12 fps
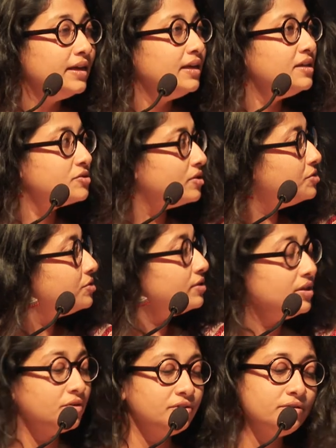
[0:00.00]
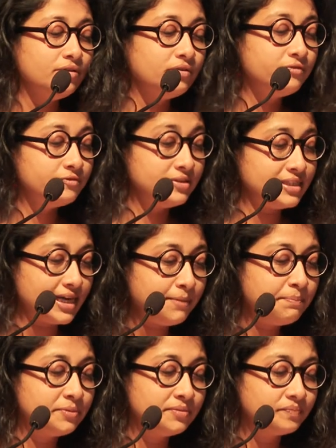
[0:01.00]
He's also the author of TAP,
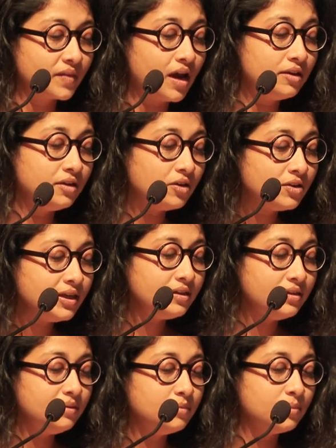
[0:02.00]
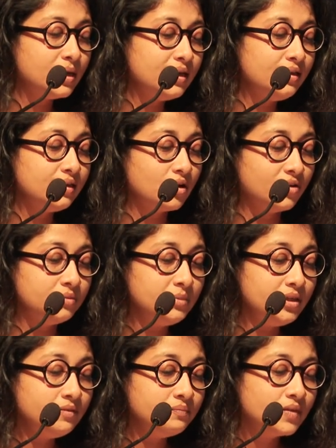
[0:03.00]
Unlocking the Mobile
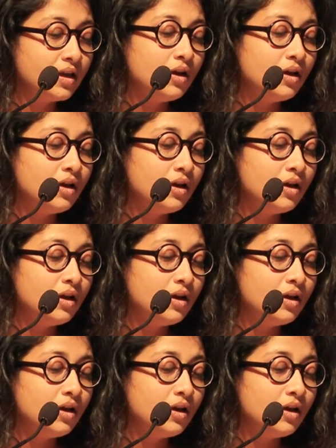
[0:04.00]
Economy,